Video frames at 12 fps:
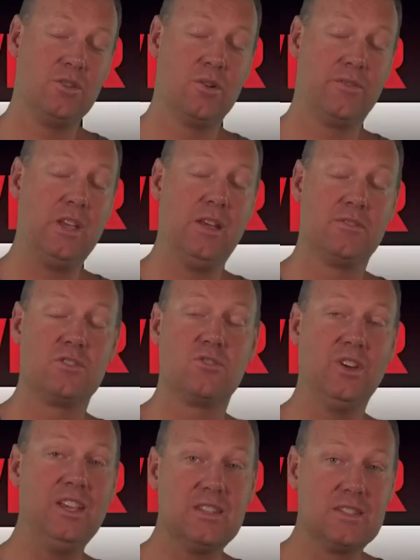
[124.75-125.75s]
was known as King of
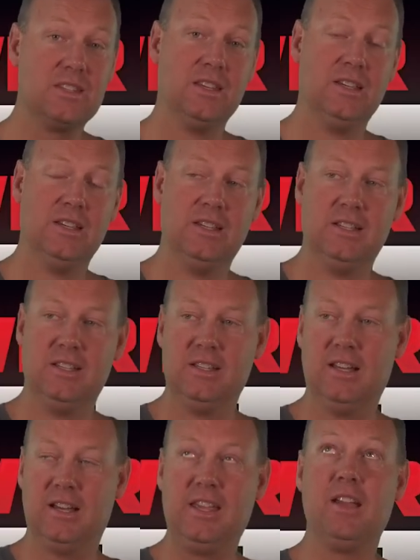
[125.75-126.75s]
Streets,
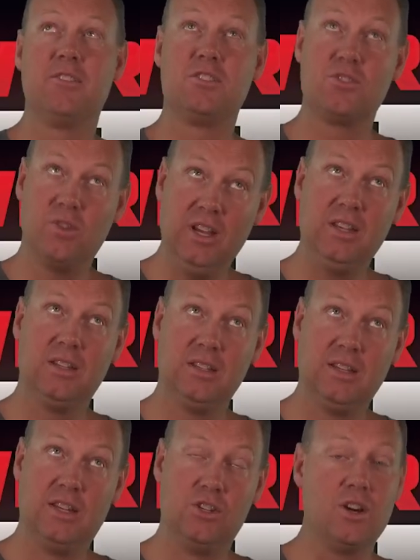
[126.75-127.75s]
uh, King of the Street,
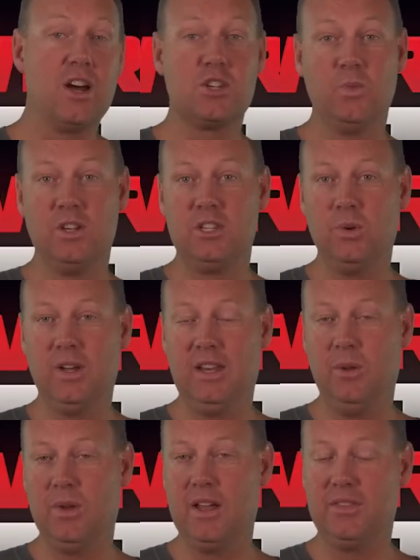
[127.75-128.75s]
and Josh went to it.
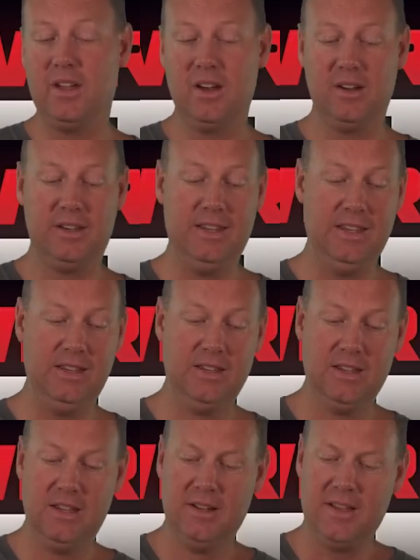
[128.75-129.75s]
He went out there and he
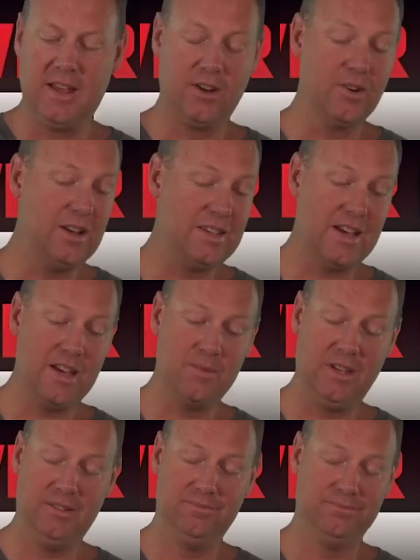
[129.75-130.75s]
had a great
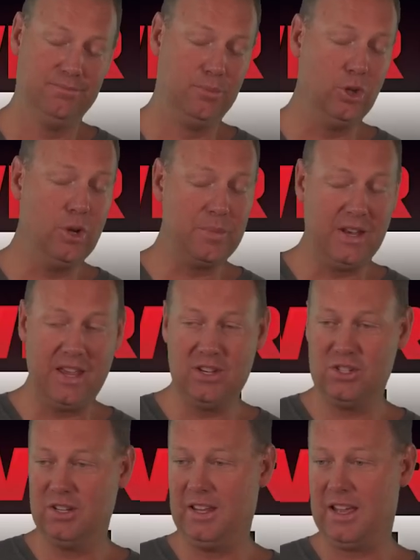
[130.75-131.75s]
time. He blew up an
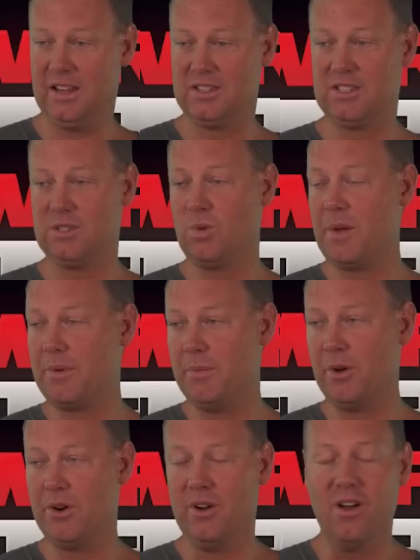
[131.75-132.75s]
engine. He had to swap a
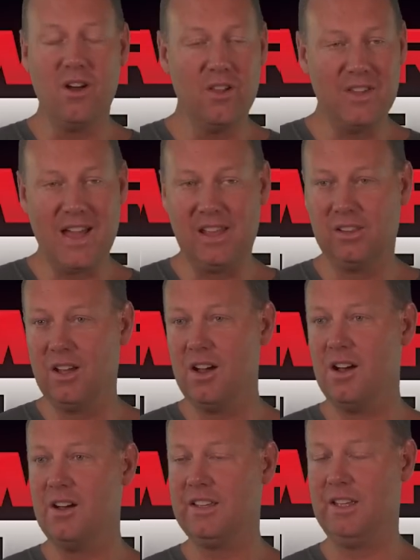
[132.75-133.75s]
motor all night long.